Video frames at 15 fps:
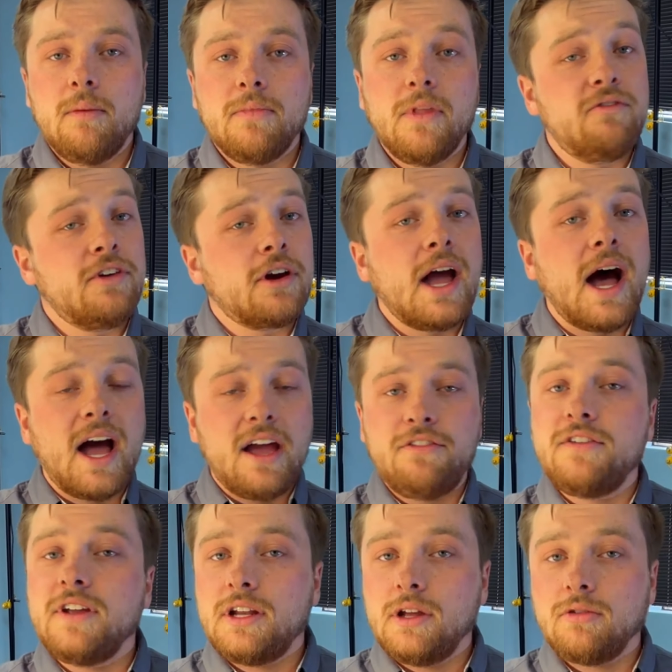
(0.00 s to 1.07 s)
very high
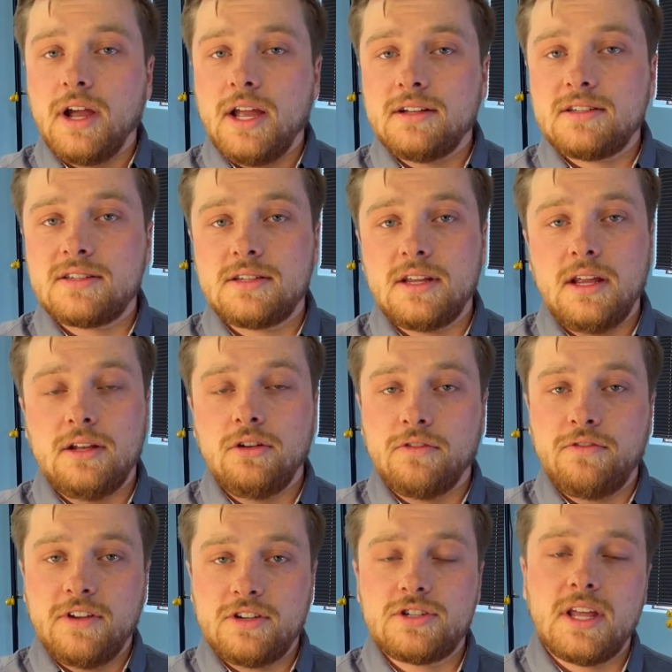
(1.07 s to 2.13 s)
feeding rates in your
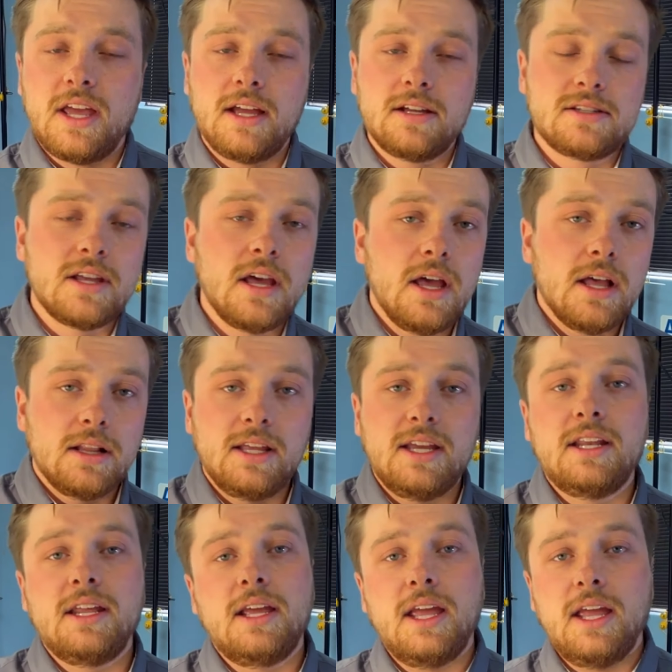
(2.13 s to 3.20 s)
fish tanks,
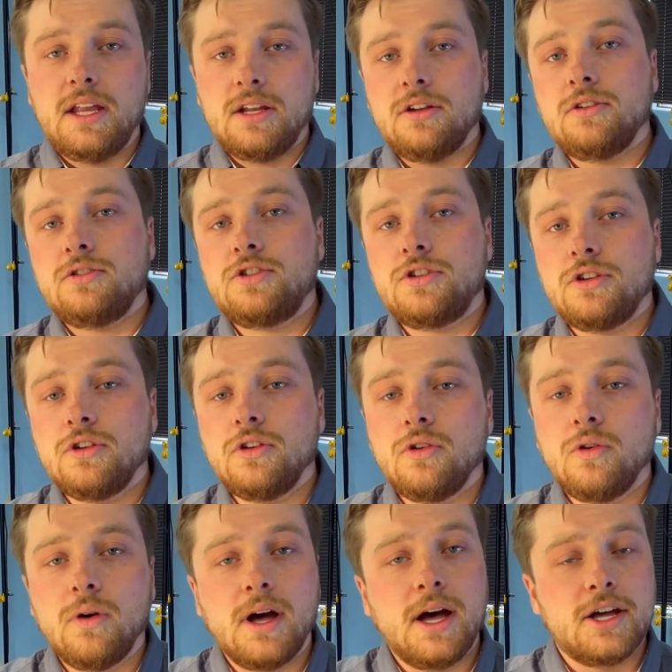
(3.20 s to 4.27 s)
leading
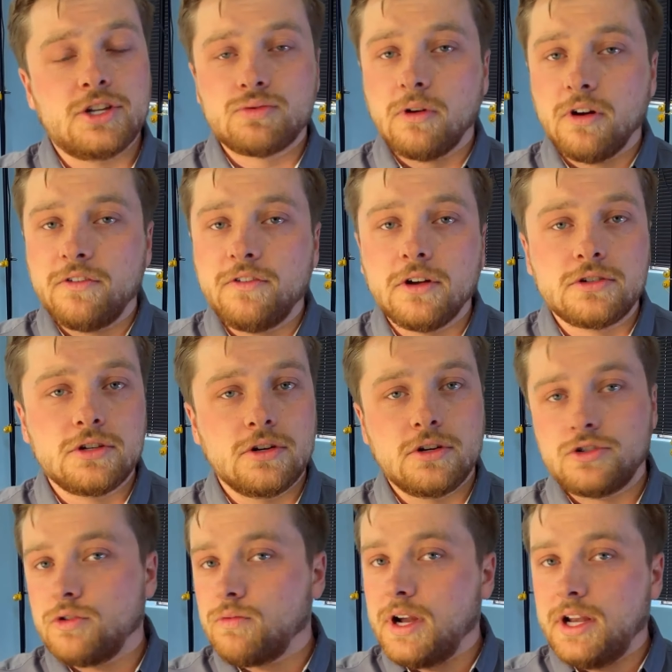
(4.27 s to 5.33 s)
into swirl filters
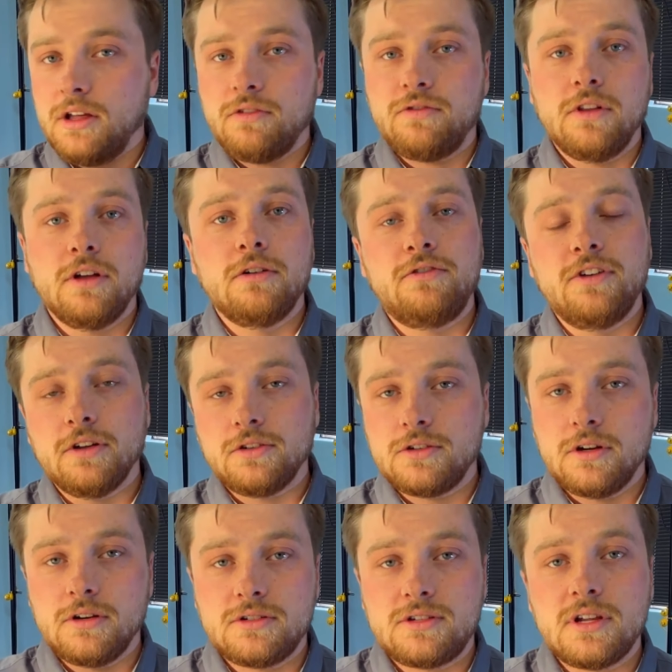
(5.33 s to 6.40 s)
or radial flow
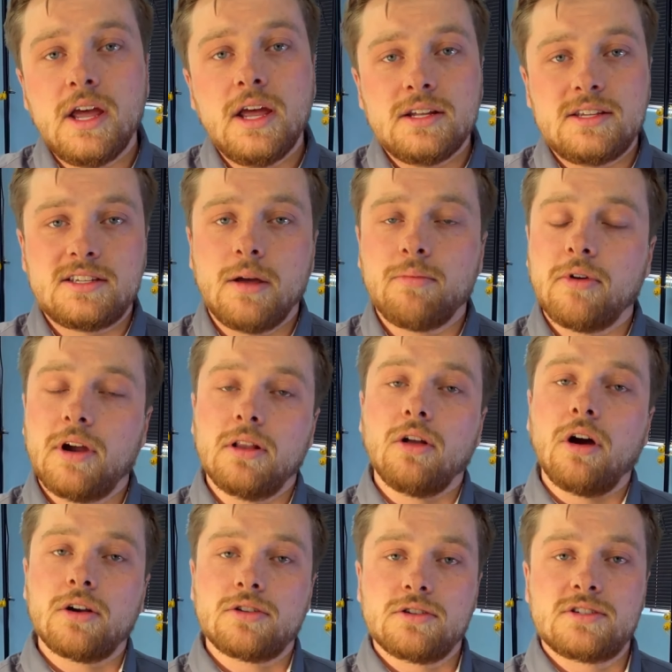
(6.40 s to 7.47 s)
filters to separate
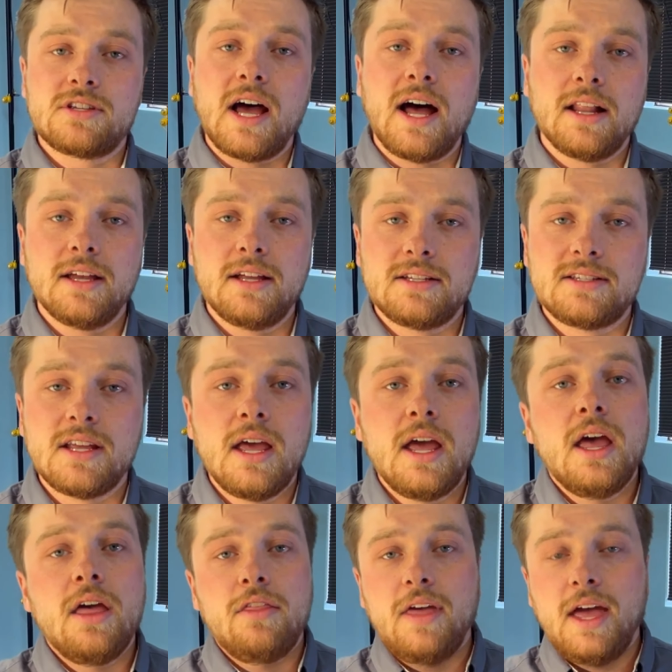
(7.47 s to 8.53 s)
larger solids,
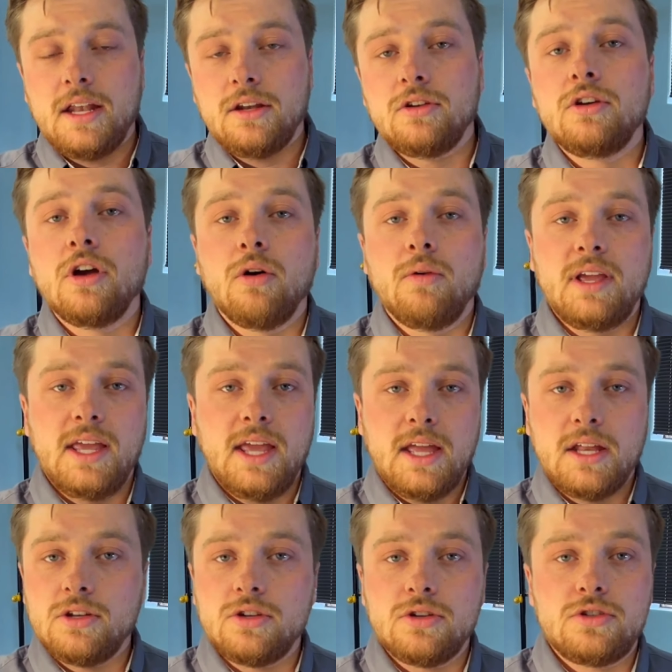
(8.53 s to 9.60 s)
then going
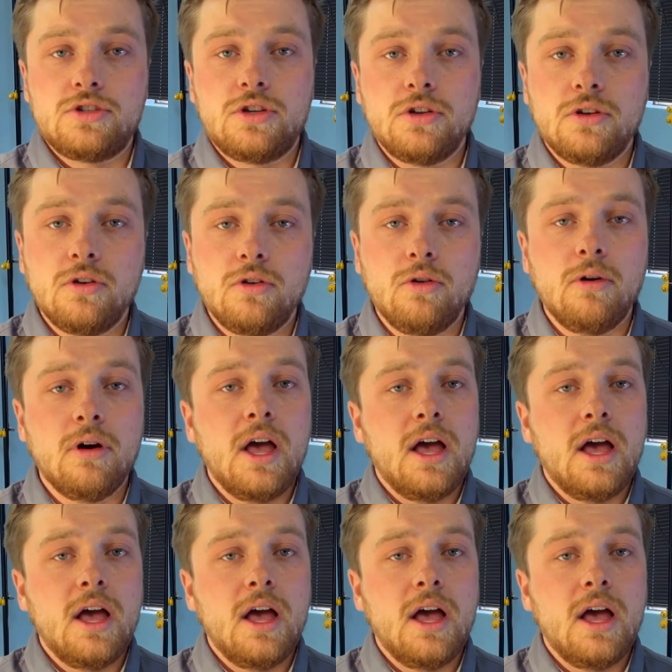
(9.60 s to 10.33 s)
into